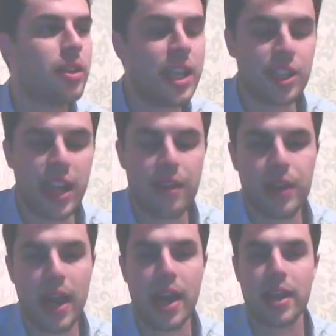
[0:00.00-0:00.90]
This
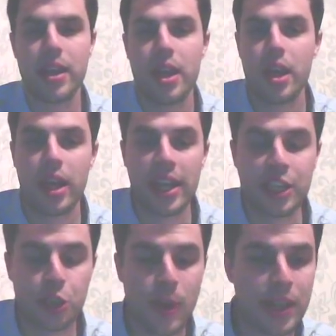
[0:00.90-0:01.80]
David Haye, he
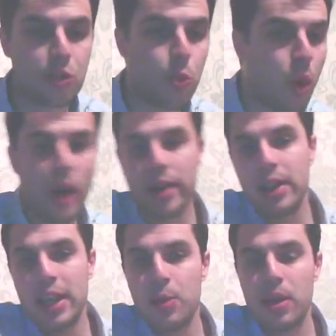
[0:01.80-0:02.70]
swings
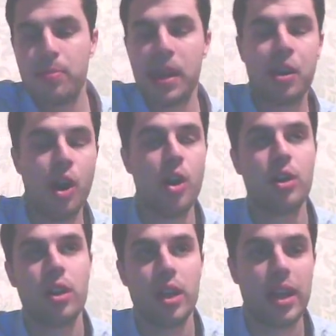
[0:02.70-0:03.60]
wildly with a big
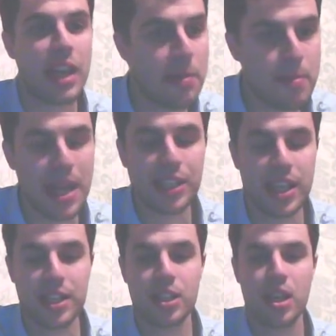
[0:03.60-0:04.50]
hook. He
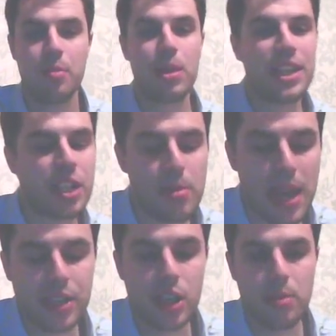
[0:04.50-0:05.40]
misses, but he's
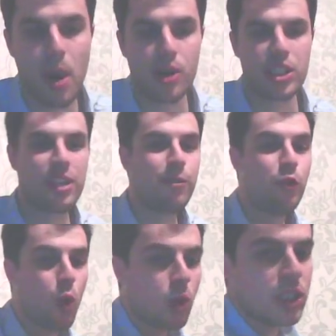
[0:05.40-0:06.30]
committed to the punch. He
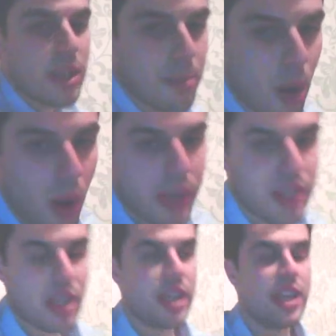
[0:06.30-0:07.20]
falls in
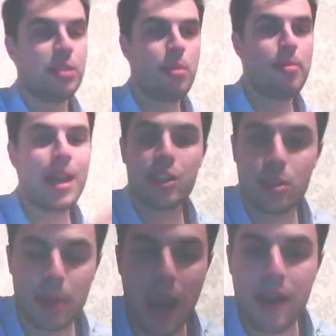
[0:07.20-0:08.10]
behind it. His
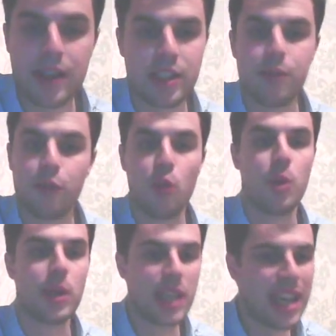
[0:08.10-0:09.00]
momentum carries him
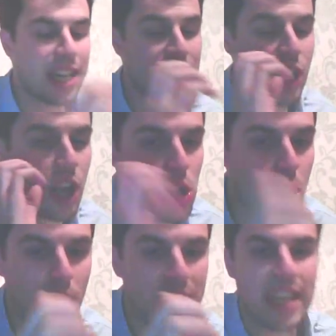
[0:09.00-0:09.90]
forward. He's a
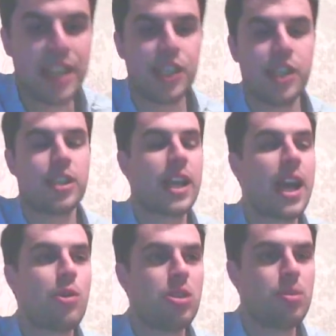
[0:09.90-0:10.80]
lot easier to
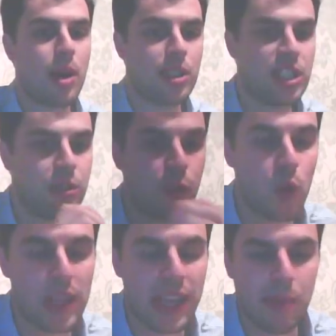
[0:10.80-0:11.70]
counterpunch. He's
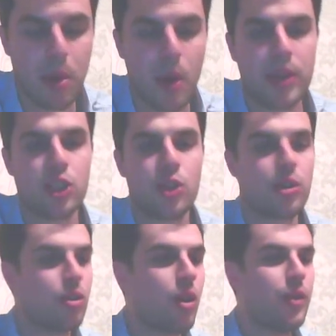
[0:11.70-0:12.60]
falling in behind
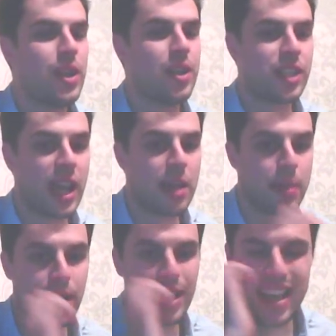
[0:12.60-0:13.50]
shots rather than
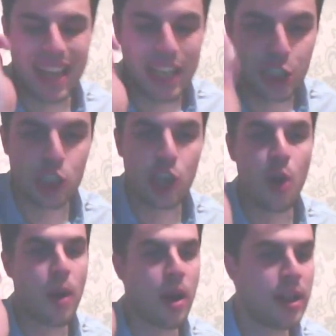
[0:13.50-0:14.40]
escaping. He's
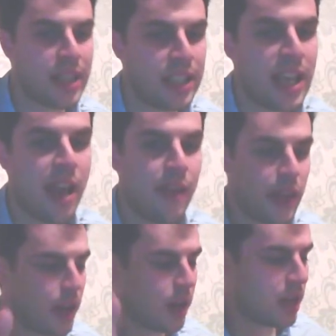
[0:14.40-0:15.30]
slower, he's
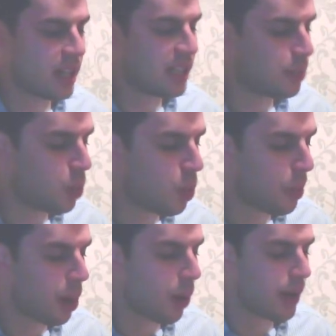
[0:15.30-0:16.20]
heavier, he's more
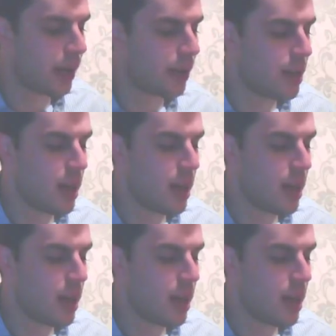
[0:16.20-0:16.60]
plodding.